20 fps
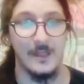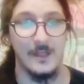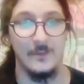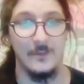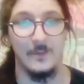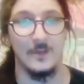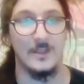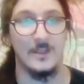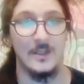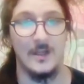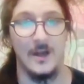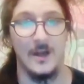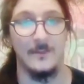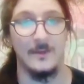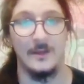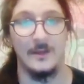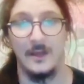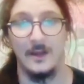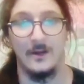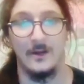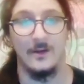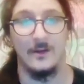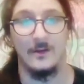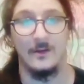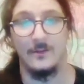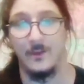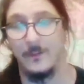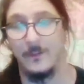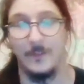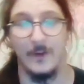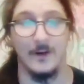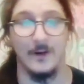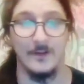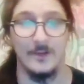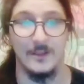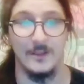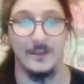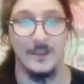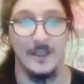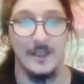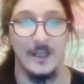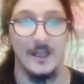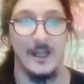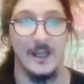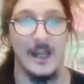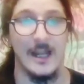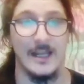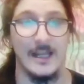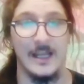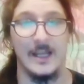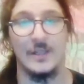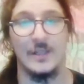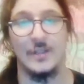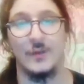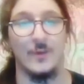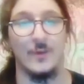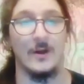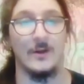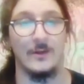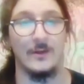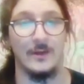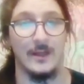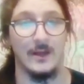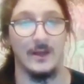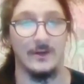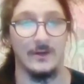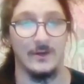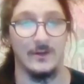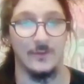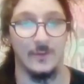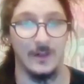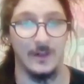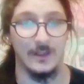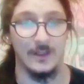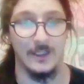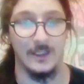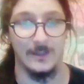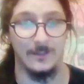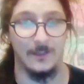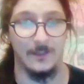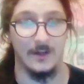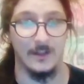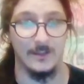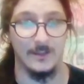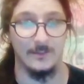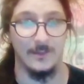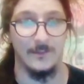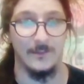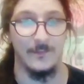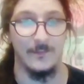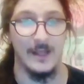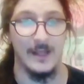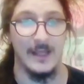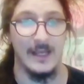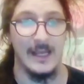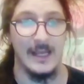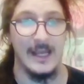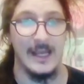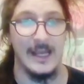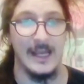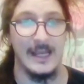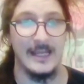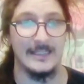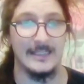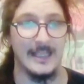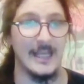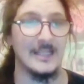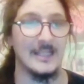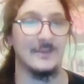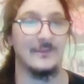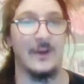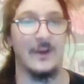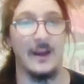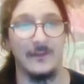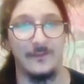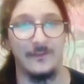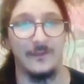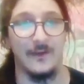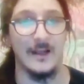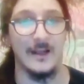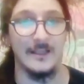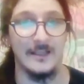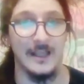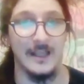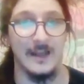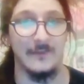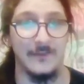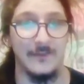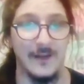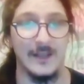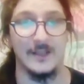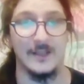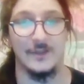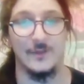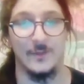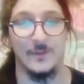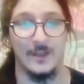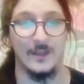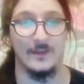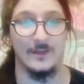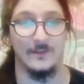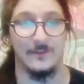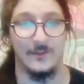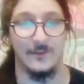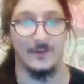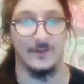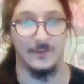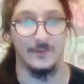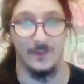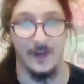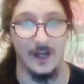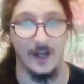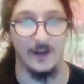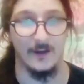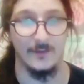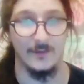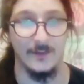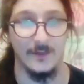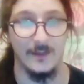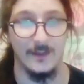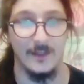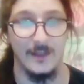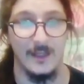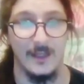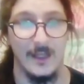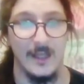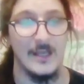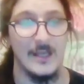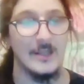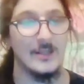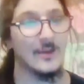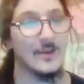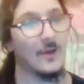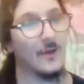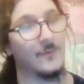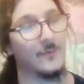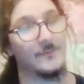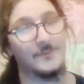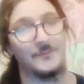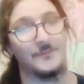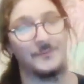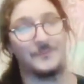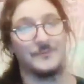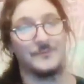He wants to come in there, throw punches, and get you out of there as quickly as possible. His last 5 fights have finished within the first round. So